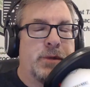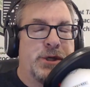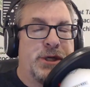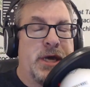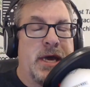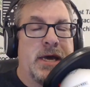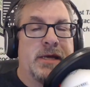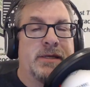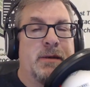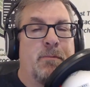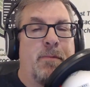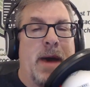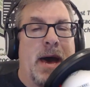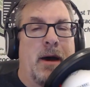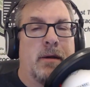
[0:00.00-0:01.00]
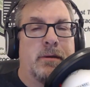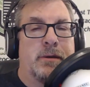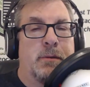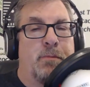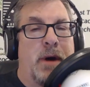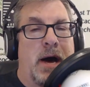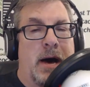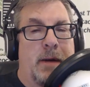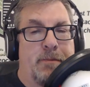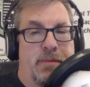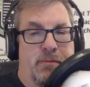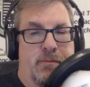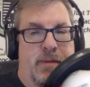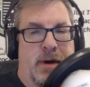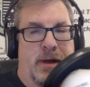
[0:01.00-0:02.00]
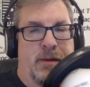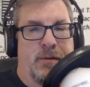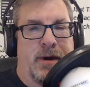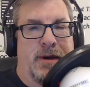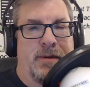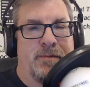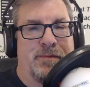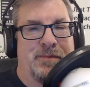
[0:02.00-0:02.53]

she is about to pop, by the way.